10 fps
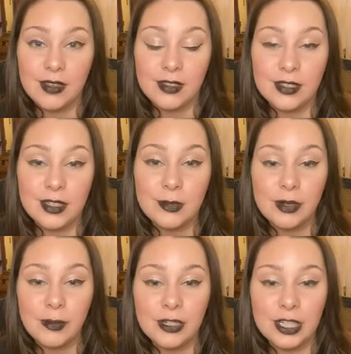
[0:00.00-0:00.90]
So that's
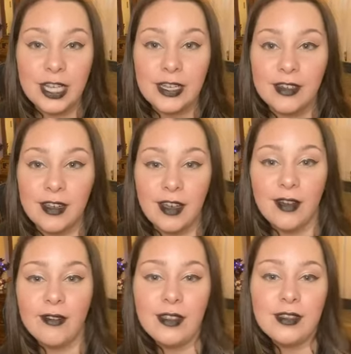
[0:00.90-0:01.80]
pretty much it. I
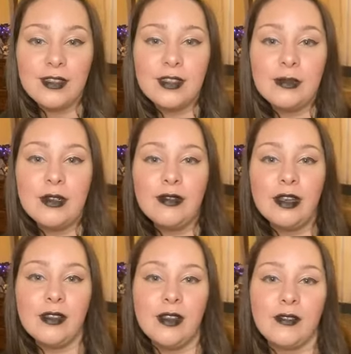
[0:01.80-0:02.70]
don't think this has been a
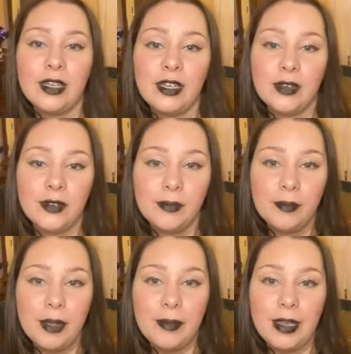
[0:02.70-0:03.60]
very long video.
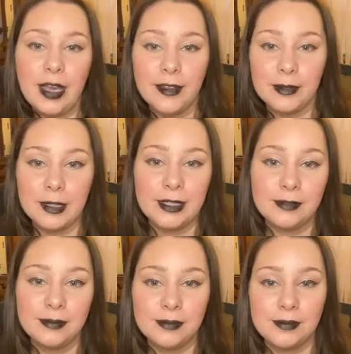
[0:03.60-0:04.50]
Maybe it has
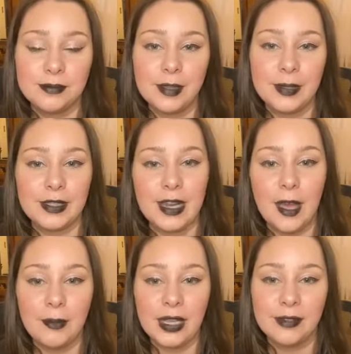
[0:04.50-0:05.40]
been. Maybe it's
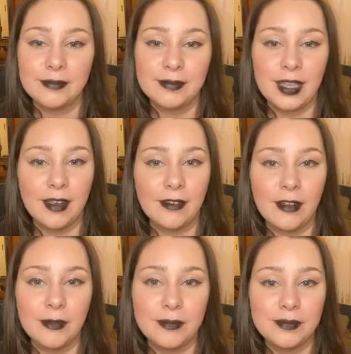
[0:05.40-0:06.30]
not been. I don't
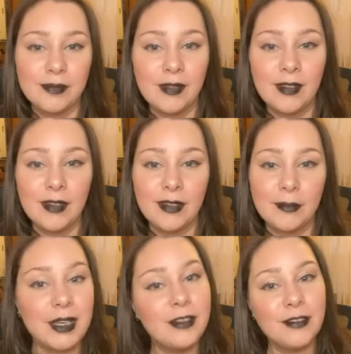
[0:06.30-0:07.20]
know.
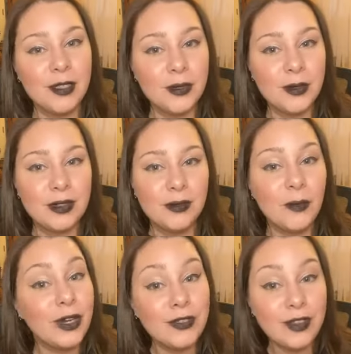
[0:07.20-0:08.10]
But if you
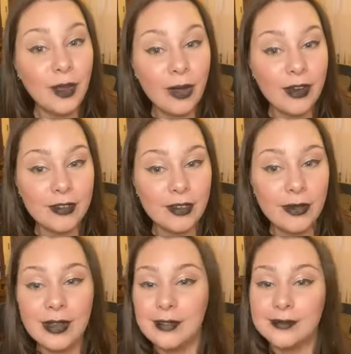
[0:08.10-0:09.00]
wanted to know how to do
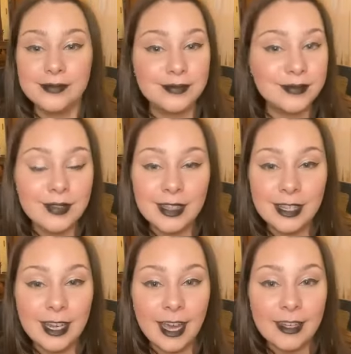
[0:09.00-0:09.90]
it,
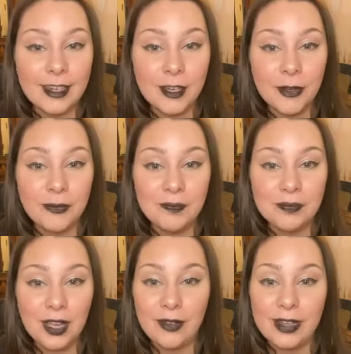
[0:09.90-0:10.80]
now you know
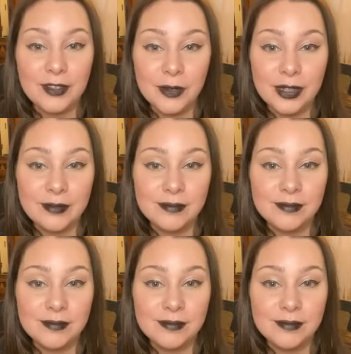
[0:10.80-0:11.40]
how I do it.